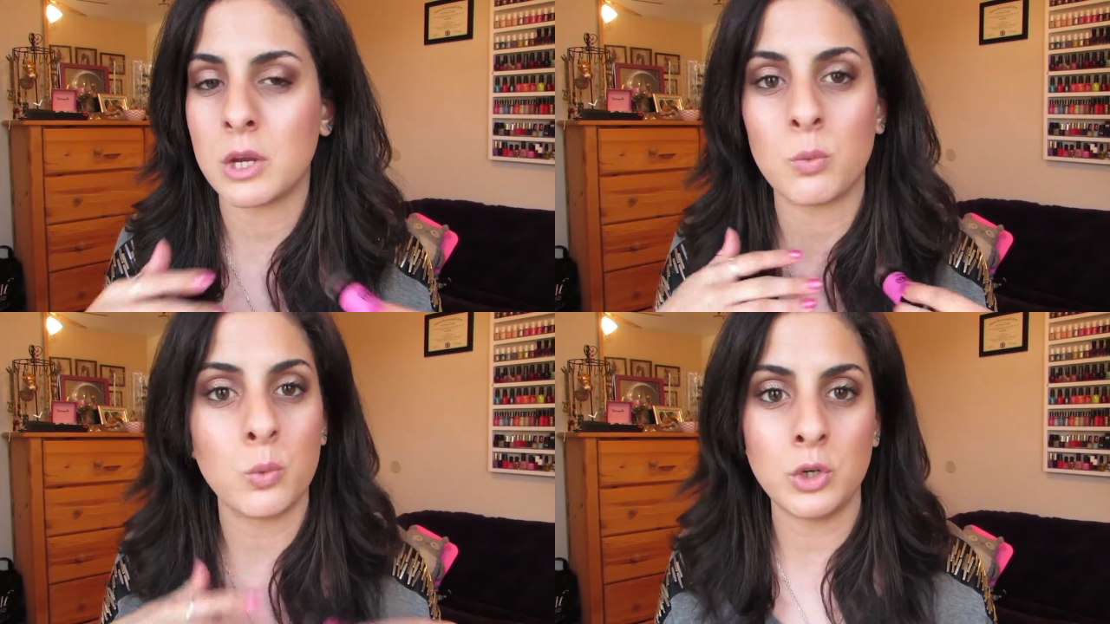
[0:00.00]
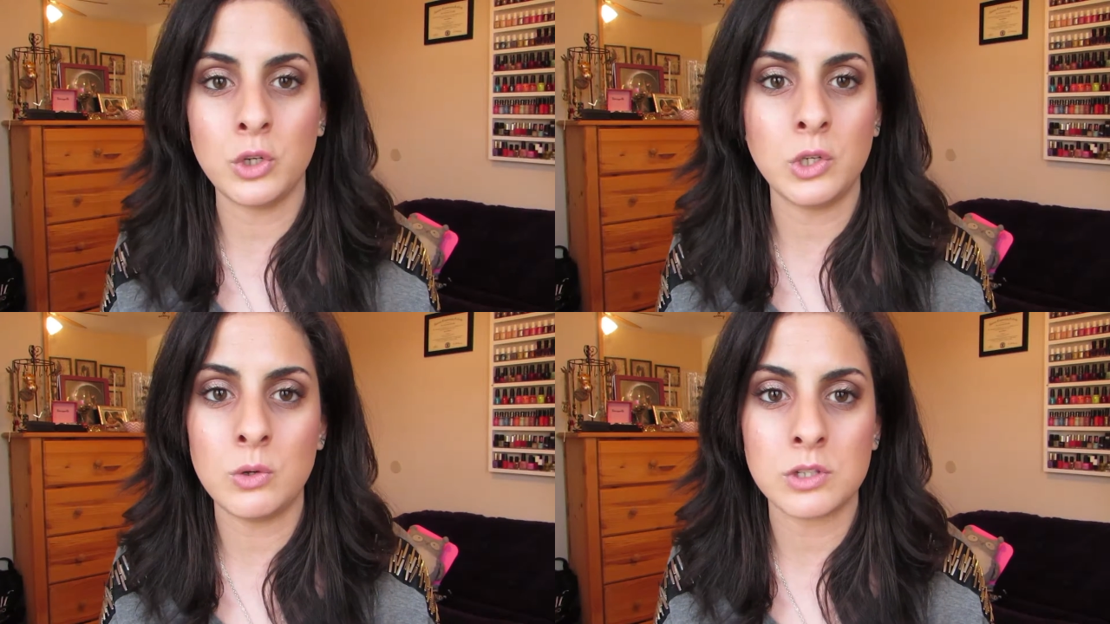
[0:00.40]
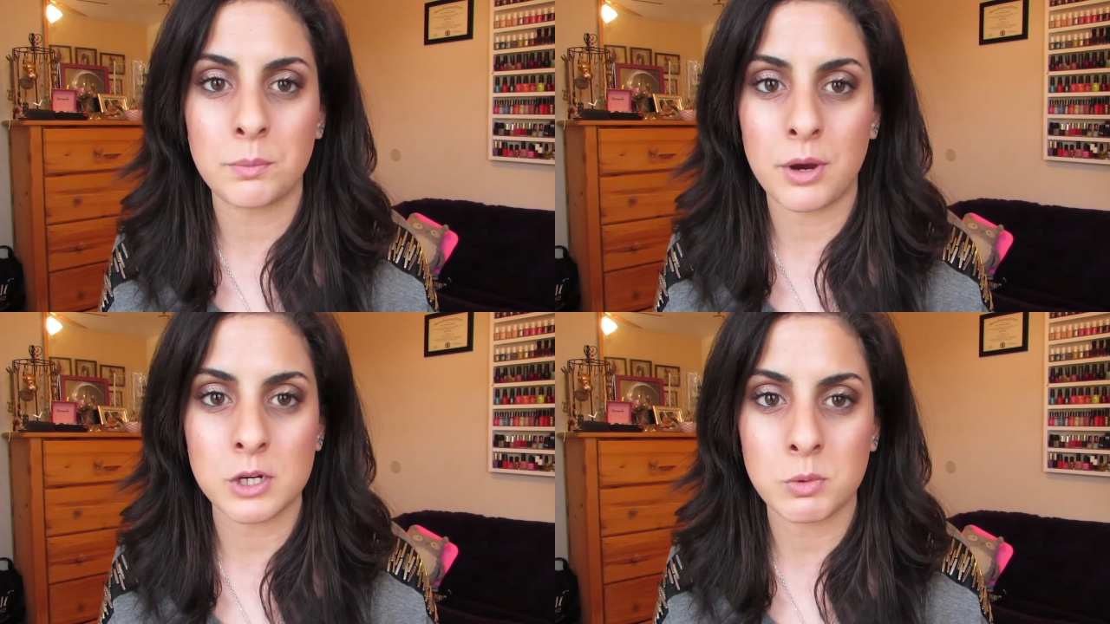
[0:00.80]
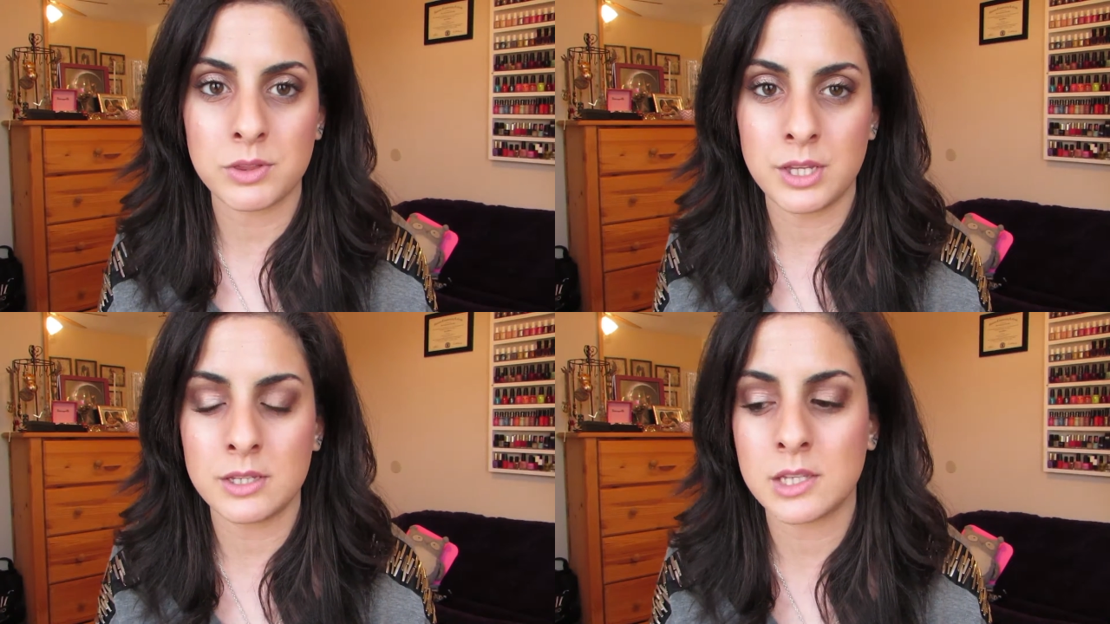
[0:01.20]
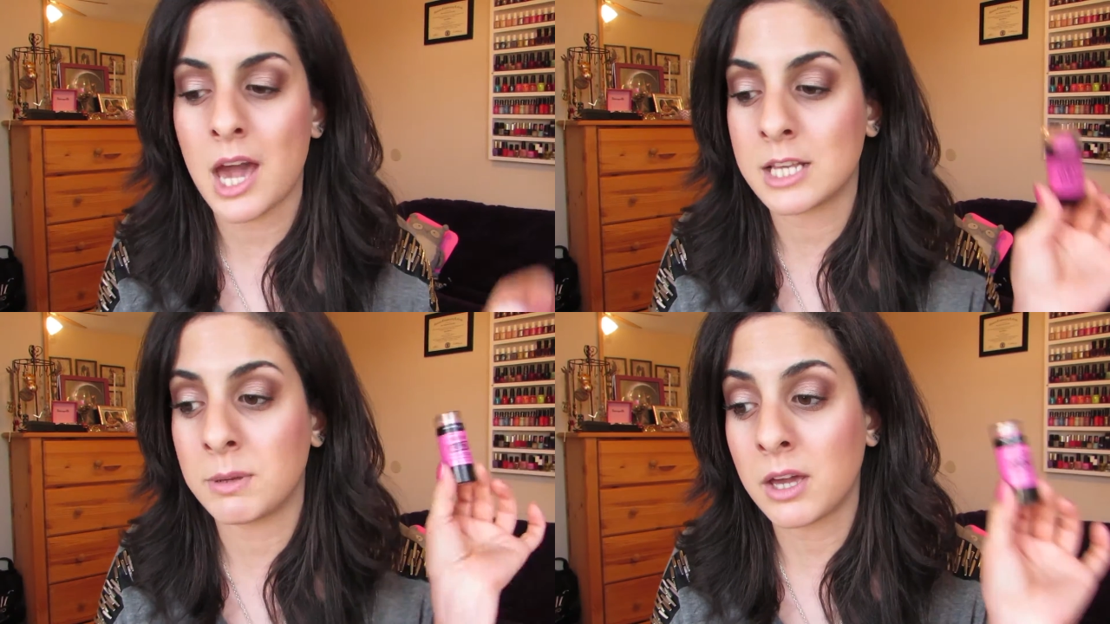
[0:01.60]
I wouldn't use a brush with these
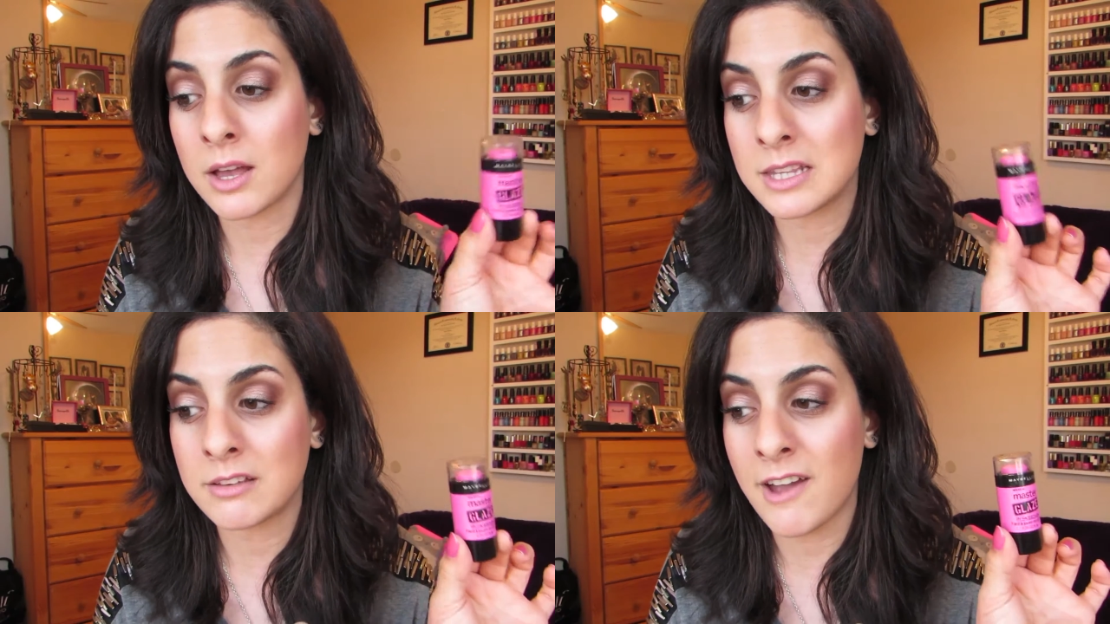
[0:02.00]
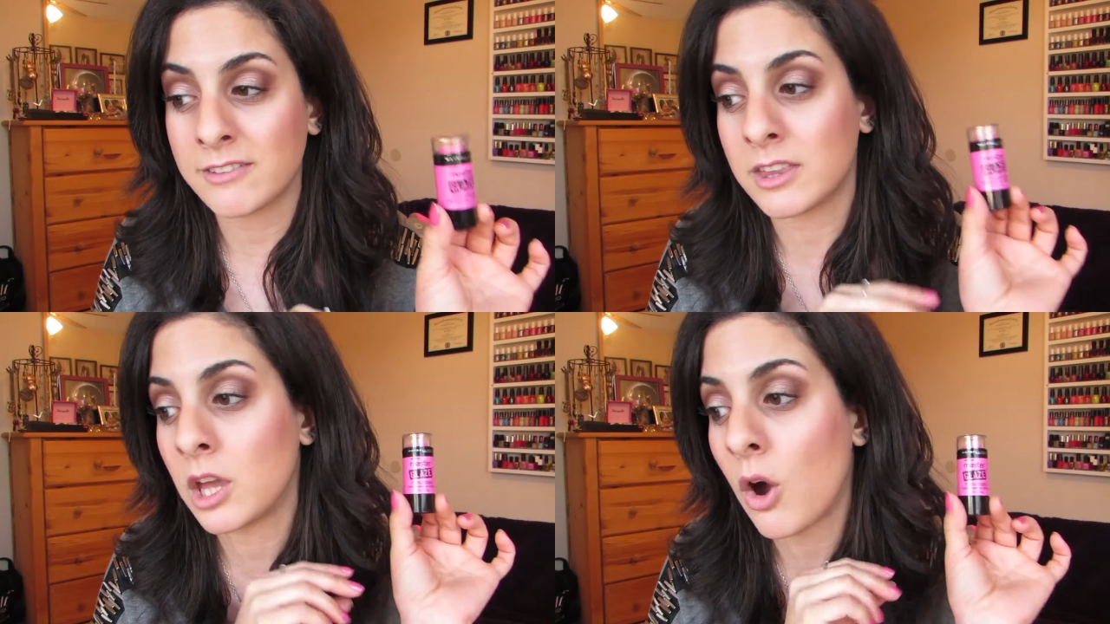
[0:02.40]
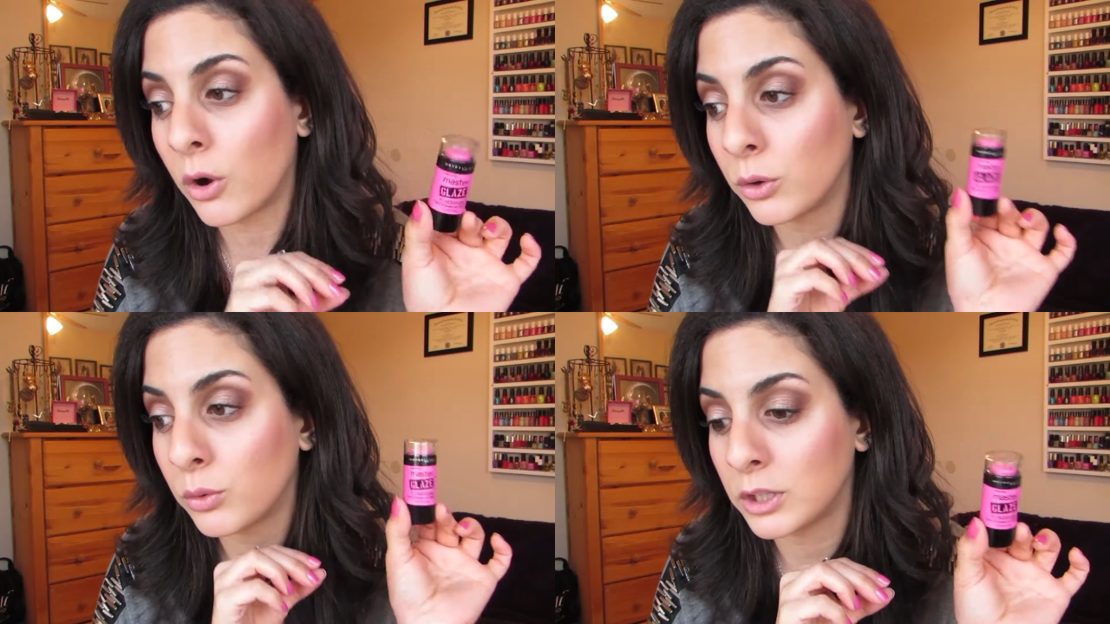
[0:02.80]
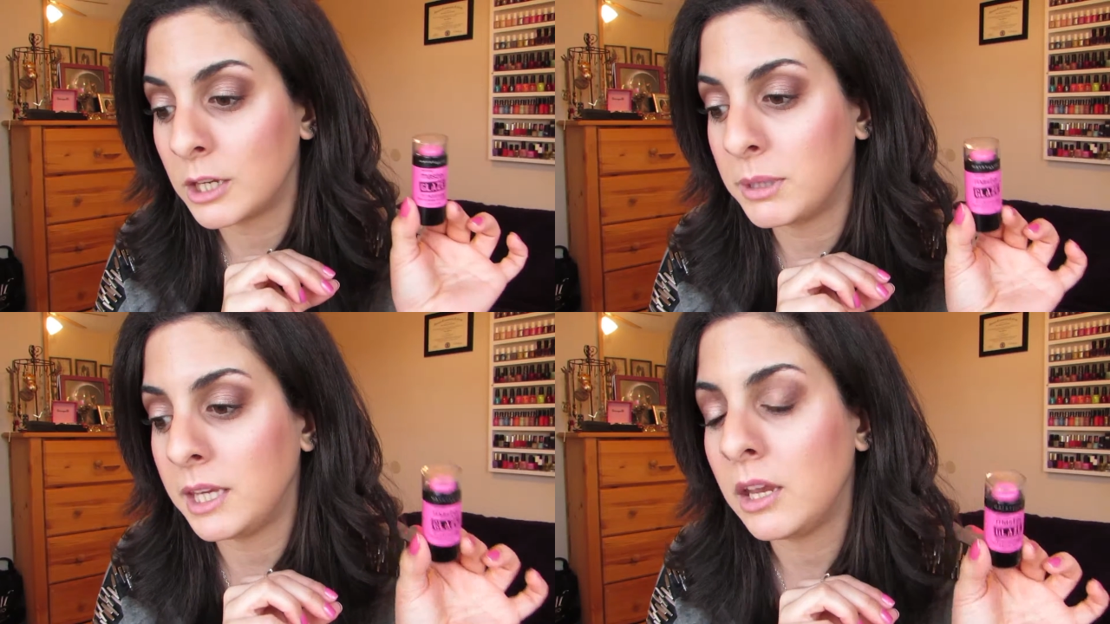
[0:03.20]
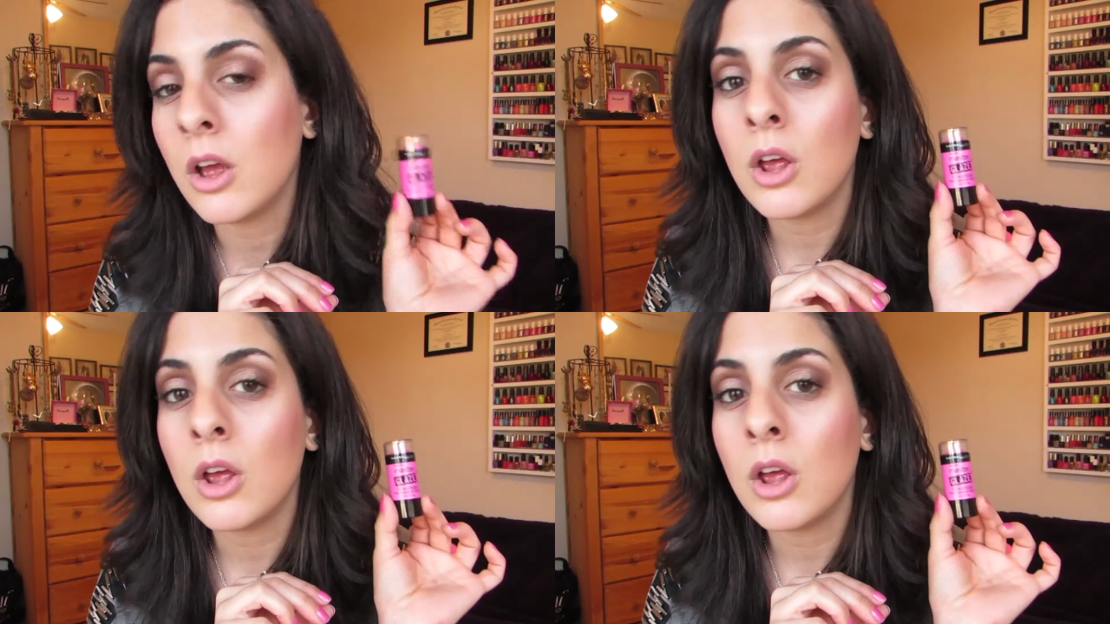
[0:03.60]
guys because of the fact that they are creamy.